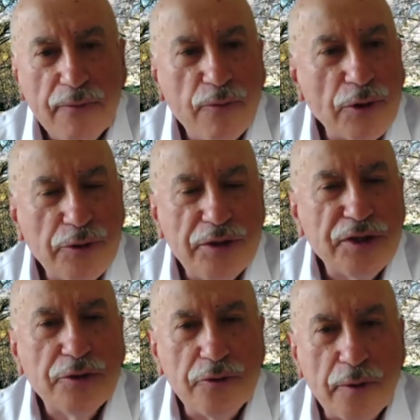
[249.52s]
for
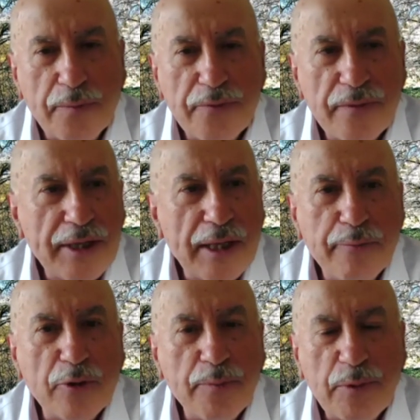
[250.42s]
this group, very
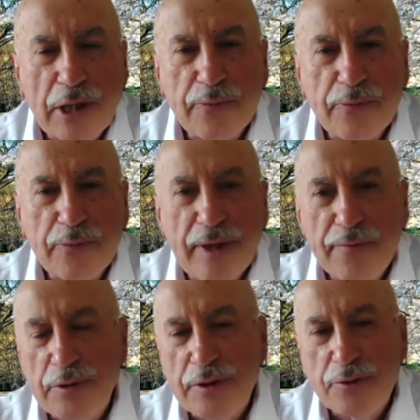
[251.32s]
appropriate one
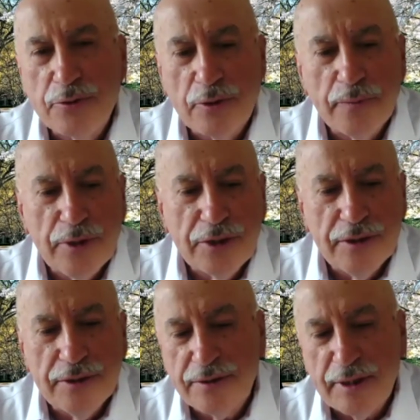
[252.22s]
for this group, which
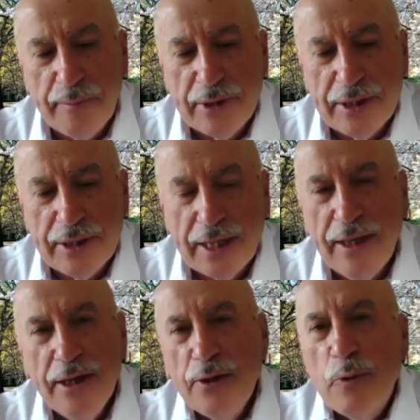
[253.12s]
is simply
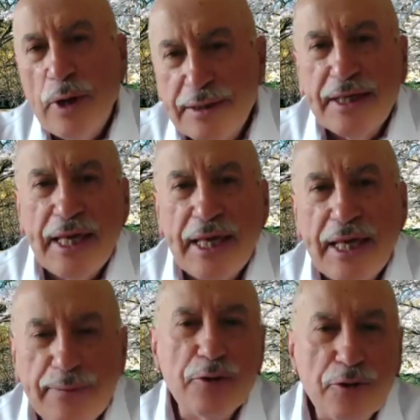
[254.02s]
what
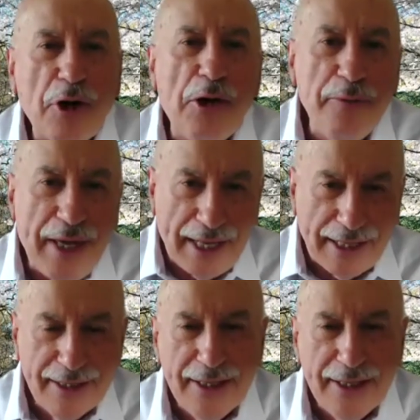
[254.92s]
keeps you going?